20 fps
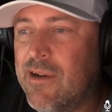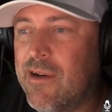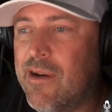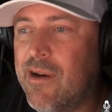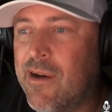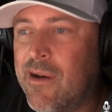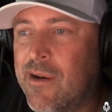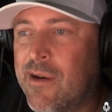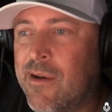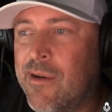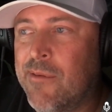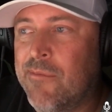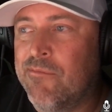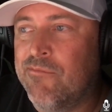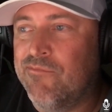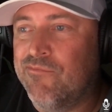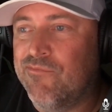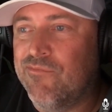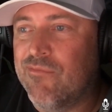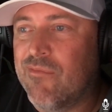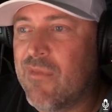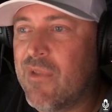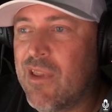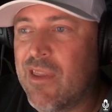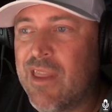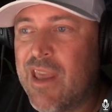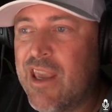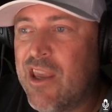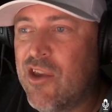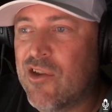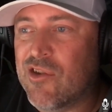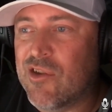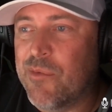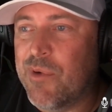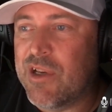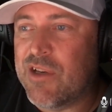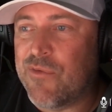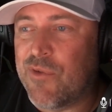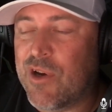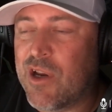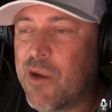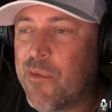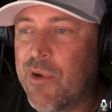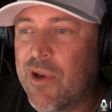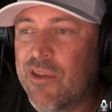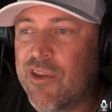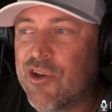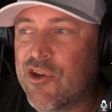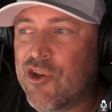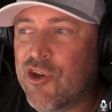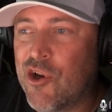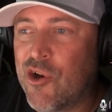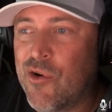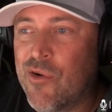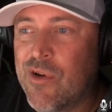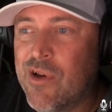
Um, Thank you so much for coming on the show.